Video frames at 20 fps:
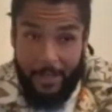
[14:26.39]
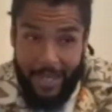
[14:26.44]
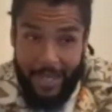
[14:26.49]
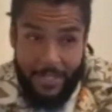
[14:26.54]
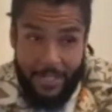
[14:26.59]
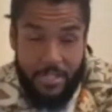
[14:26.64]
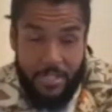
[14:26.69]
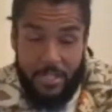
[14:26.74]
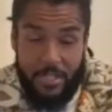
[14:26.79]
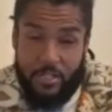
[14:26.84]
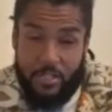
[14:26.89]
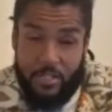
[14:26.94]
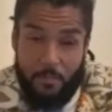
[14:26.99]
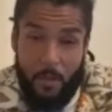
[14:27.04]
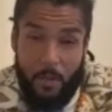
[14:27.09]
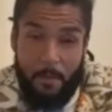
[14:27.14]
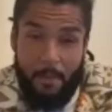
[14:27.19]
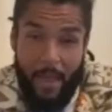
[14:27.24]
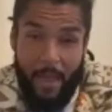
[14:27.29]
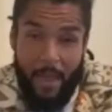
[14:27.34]
I actually
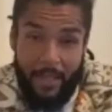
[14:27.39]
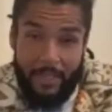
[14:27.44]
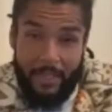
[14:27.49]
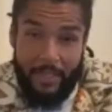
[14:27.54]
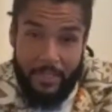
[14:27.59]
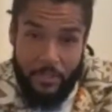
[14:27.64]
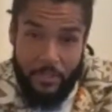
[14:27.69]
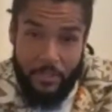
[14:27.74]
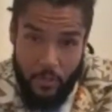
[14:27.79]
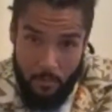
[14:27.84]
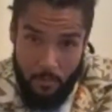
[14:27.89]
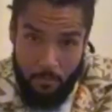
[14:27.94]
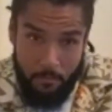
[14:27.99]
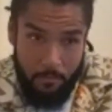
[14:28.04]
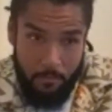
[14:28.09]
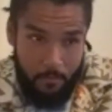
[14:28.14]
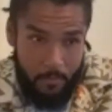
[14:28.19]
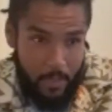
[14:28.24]
injured my back at the gym.